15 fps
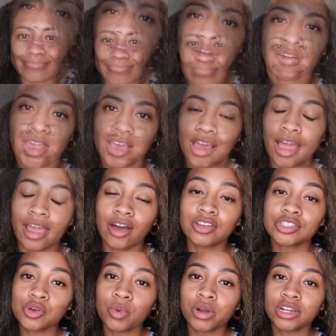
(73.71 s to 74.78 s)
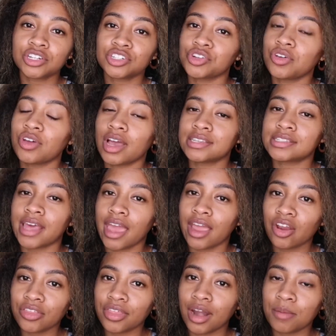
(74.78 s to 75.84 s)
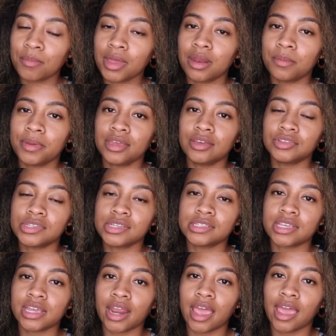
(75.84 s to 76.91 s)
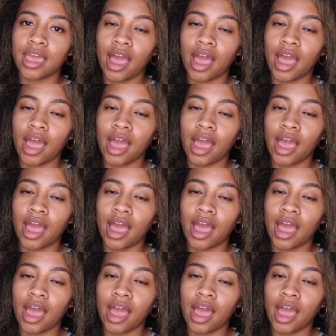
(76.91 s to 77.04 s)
Okay, I also wanted to show you guys the hair that I'm going to be using today.